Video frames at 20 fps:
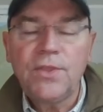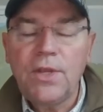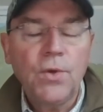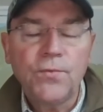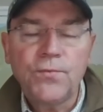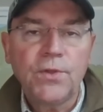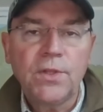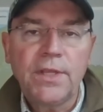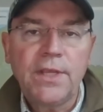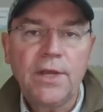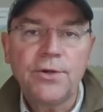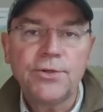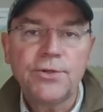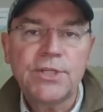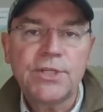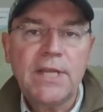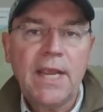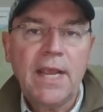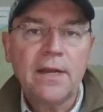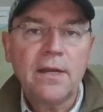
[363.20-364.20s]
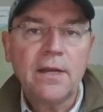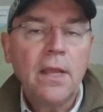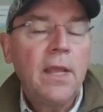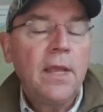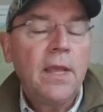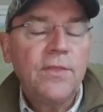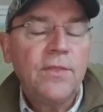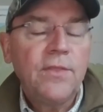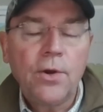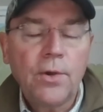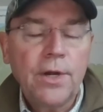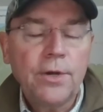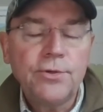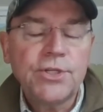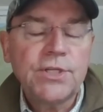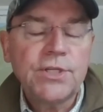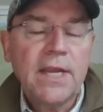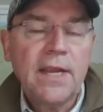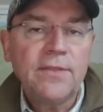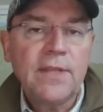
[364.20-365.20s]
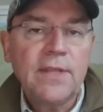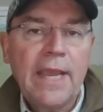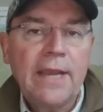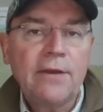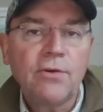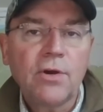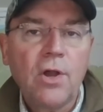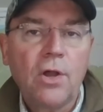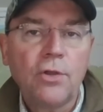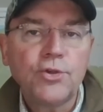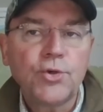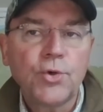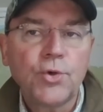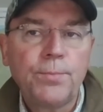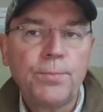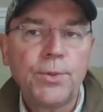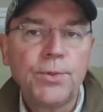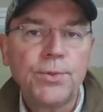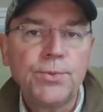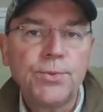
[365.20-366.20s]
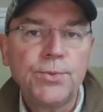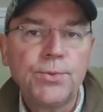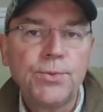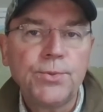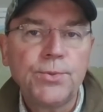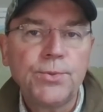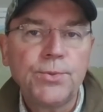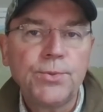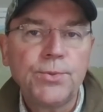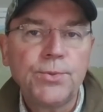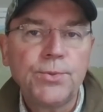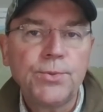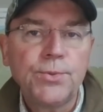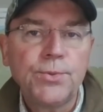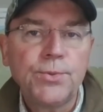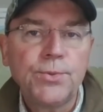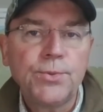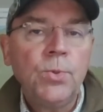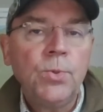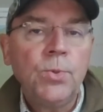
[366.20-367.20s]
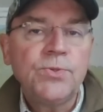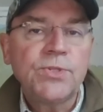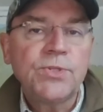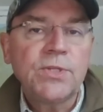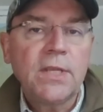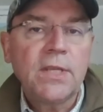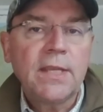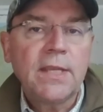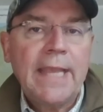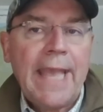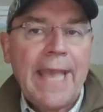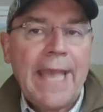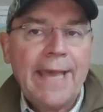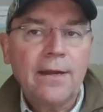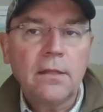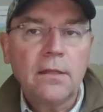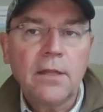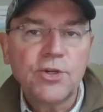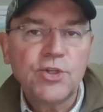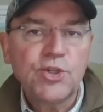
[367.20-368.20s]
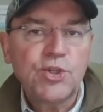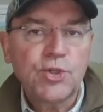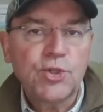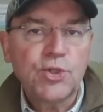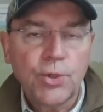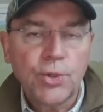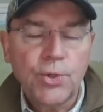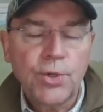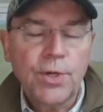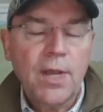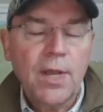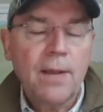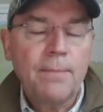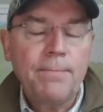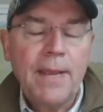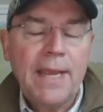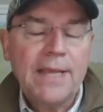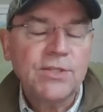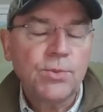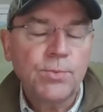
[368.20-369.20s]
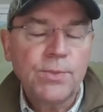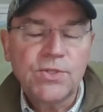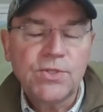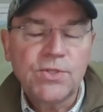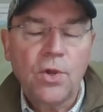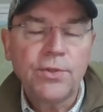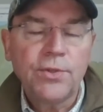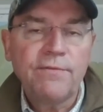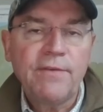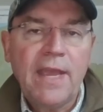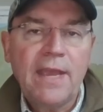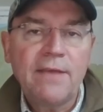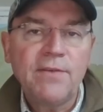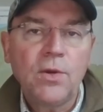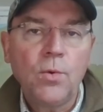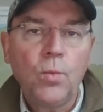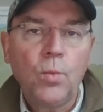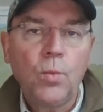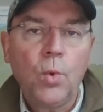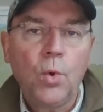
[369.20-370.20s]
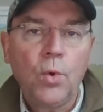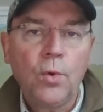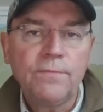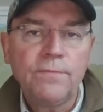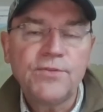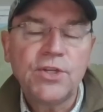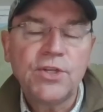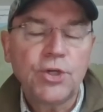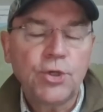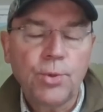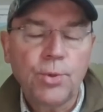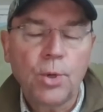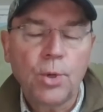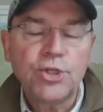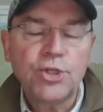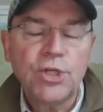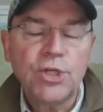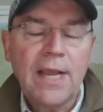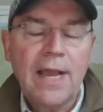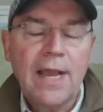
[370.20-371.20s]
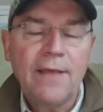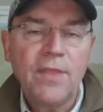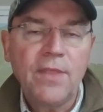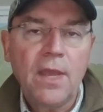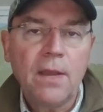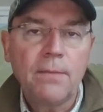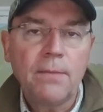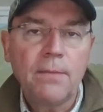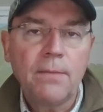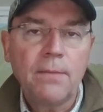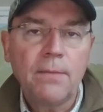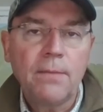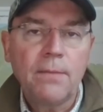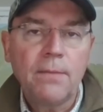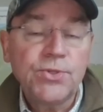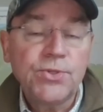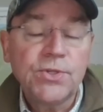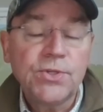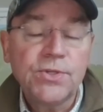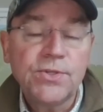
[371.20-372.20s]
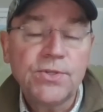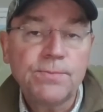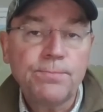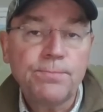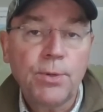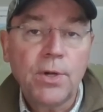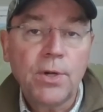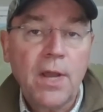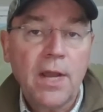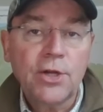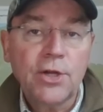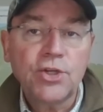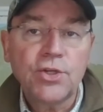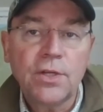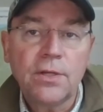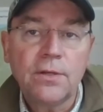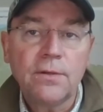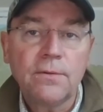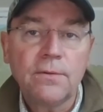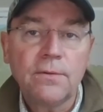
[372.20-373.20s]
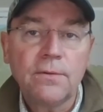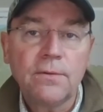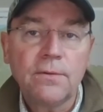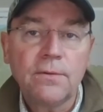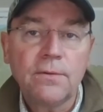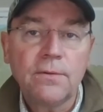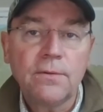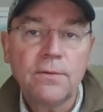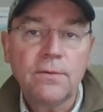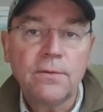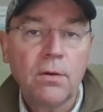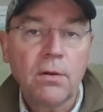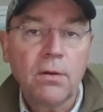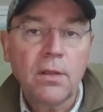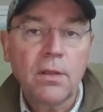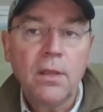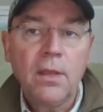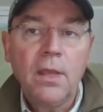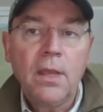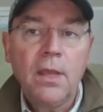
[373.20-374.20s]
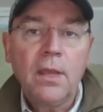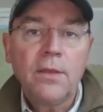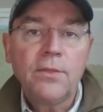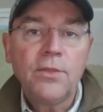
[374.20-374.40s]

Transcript: they don't fully understand. They don't understand the agricultural producer whose cattle are stirred up as a result of having wolves encroaching on them. It reduces production for both milk,